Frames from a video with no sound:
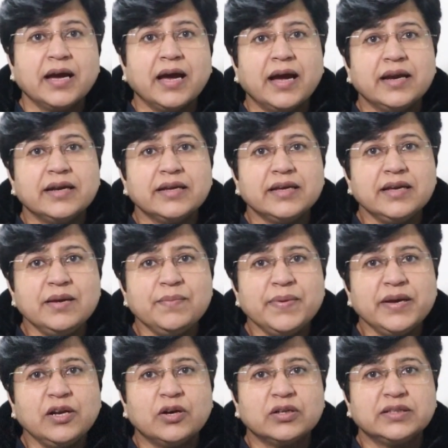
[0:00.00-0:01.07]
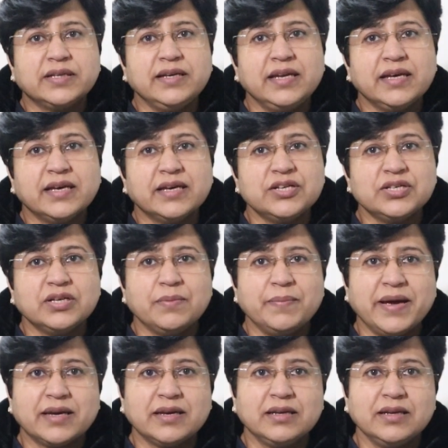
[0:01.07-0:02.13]
and email authentication
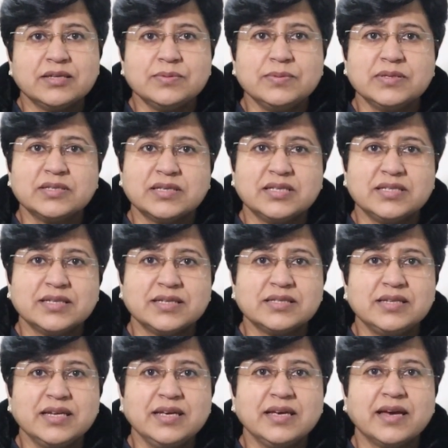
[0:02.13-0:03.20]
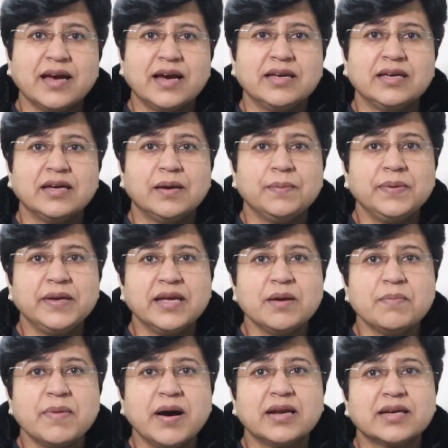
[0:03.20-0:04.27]
mechanisms such as DKIM,
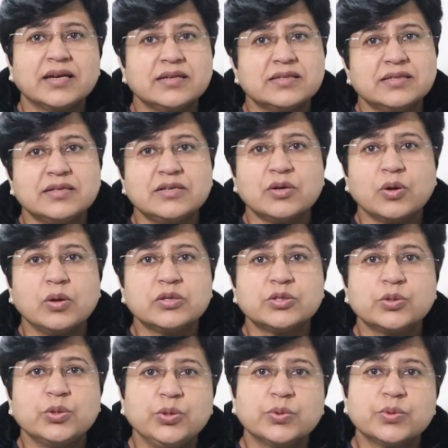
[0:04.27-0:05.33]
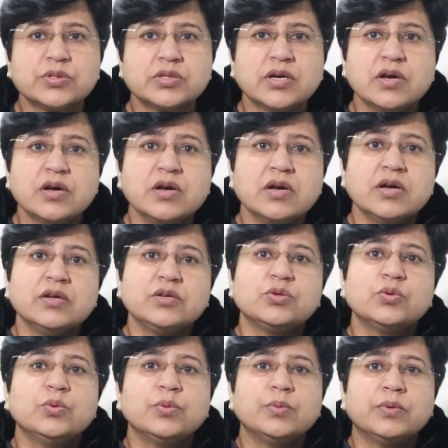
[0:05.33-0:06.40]
DMARC, etc. also used
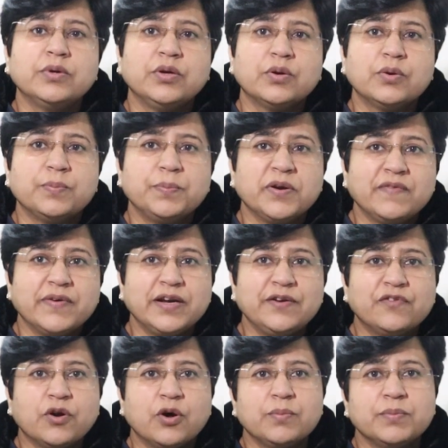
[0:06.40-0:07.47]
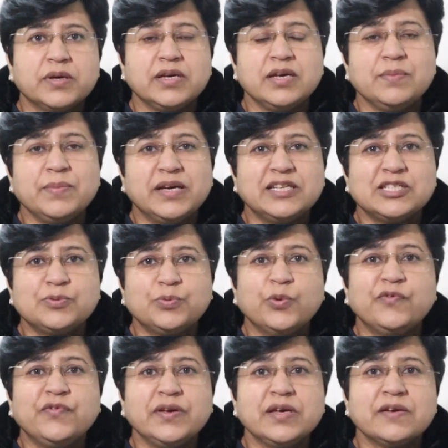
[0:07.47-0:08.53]
to, you know, prevent from email
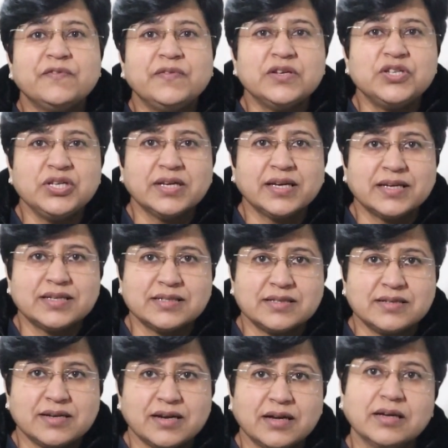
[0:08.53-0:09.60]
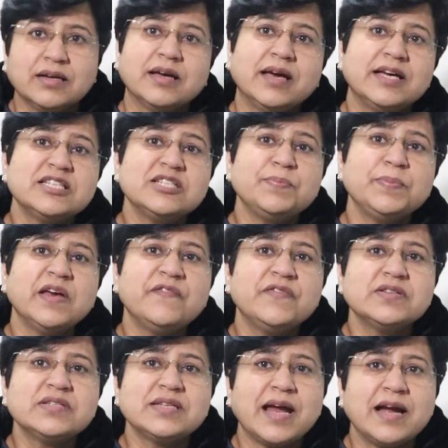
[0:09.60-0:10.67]
spoofing, phishing, etc.
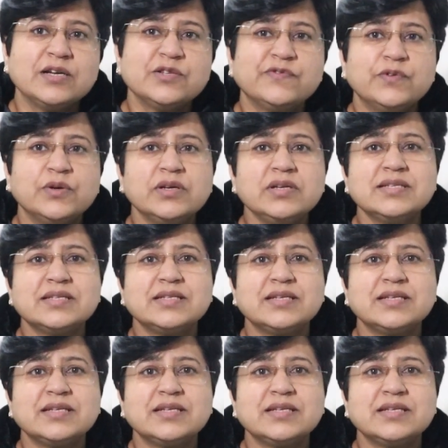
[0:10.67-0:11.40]
SPF stands for